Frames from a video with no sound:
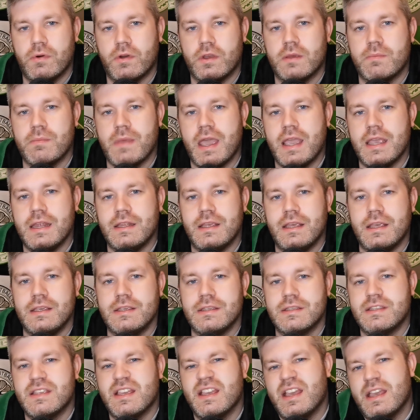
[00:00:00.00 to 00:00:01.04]
But he made
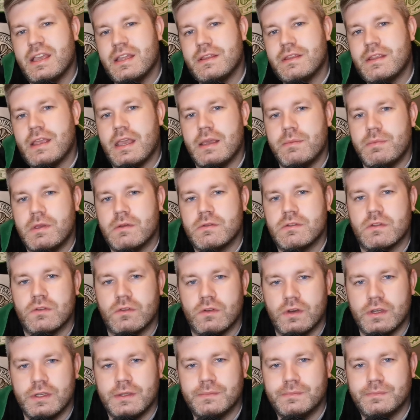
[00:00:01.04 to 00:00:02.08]
his debut
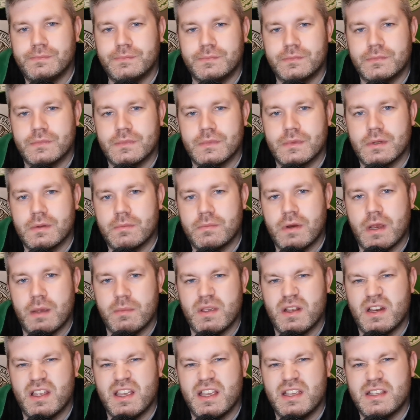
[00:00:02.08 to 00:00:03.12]
tonight,
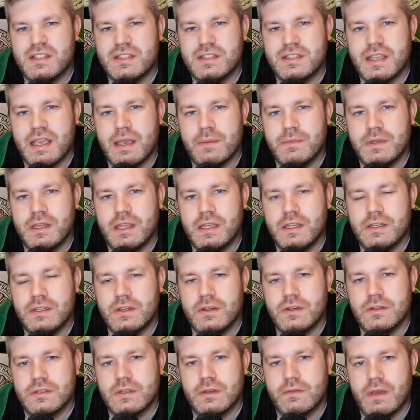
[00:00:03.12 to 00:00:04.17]
Premier League, 17
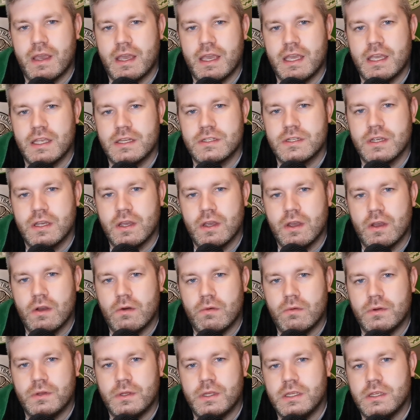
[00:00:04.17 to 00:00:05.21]
years of age,
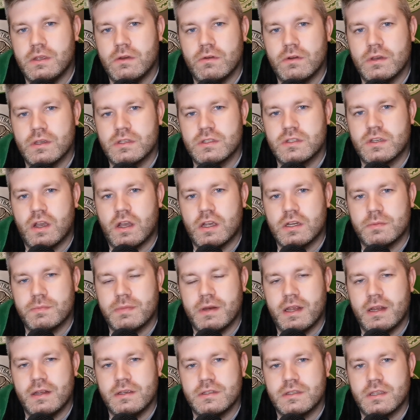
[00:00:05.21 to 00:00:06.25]
one of the youngest Scottish
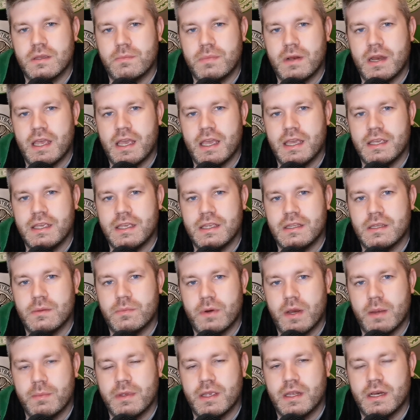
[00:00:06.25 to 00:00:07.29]
players to play in the
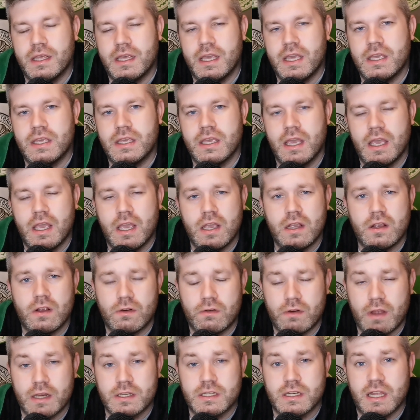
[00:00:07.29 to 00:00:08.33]
Premier League.
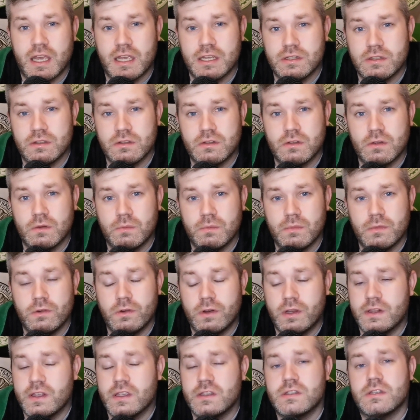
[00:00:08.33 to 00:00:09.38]
Congratulations to him.
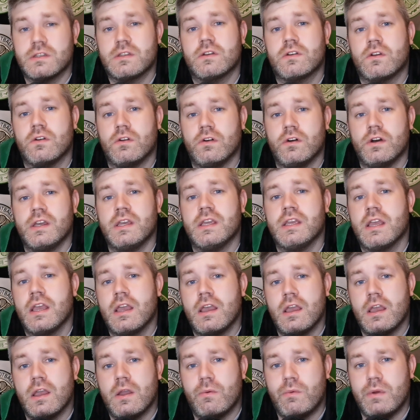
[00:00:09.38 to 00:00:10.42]
Look, this is a guy
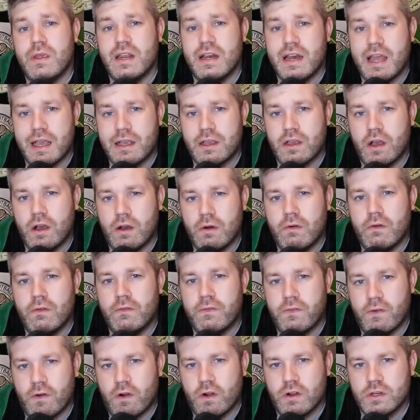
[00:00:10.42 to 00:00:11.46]
we let go,
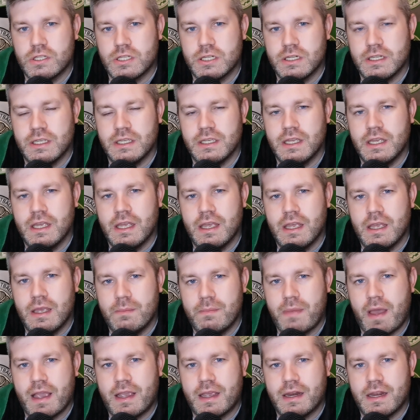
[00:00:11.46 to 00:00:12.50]
unfortunately,
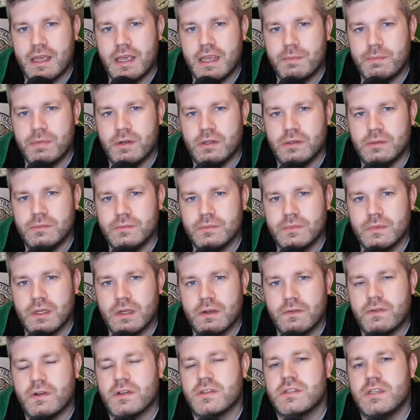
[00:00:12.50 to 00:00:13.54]
back in April
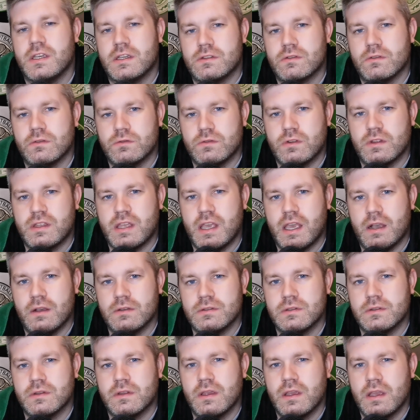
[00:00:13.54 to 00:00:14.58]
for
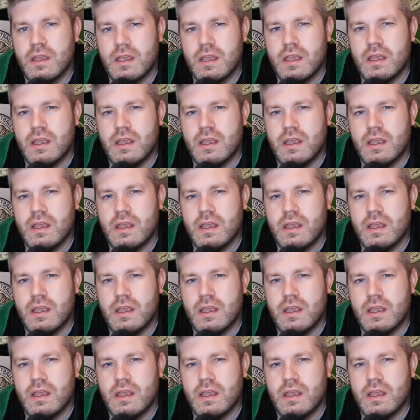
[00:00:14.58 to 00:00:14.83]
600,000.